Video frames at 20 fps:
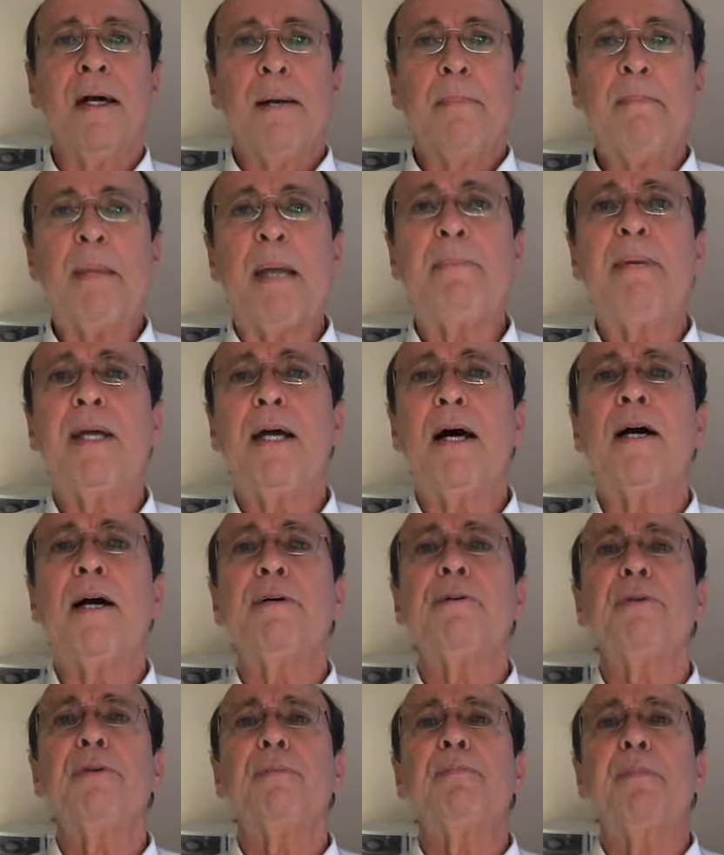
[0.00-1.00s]
Maybe
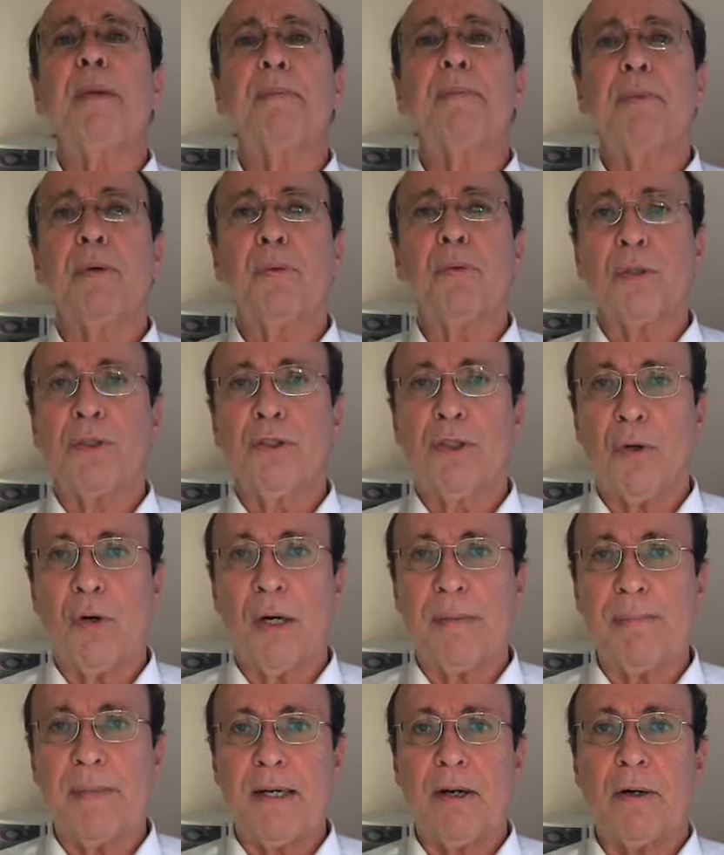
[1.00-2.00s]
100 people will
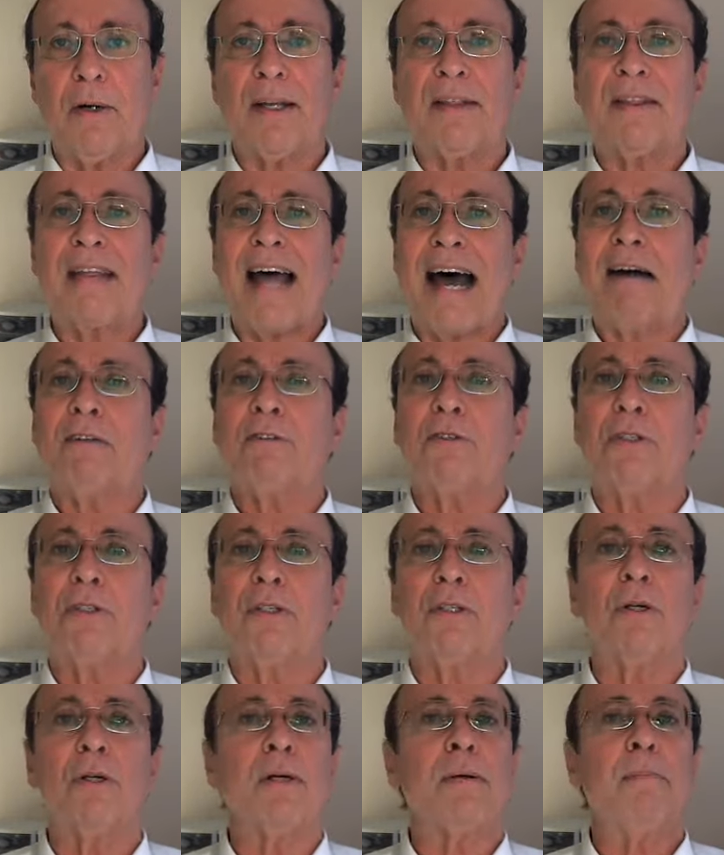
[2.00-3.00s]
join me, or
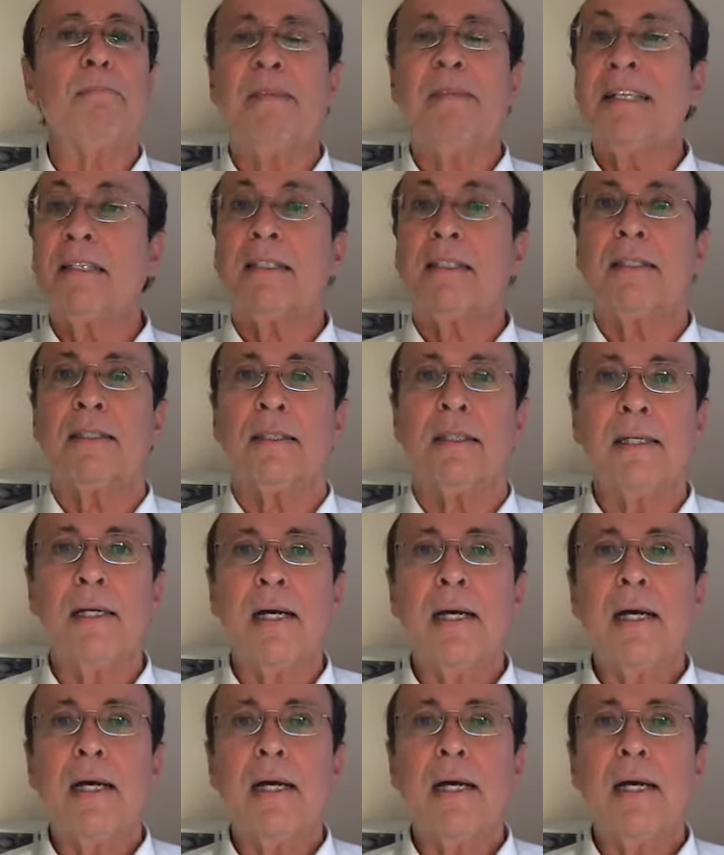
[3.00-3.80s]
1,000 or 1,000,000.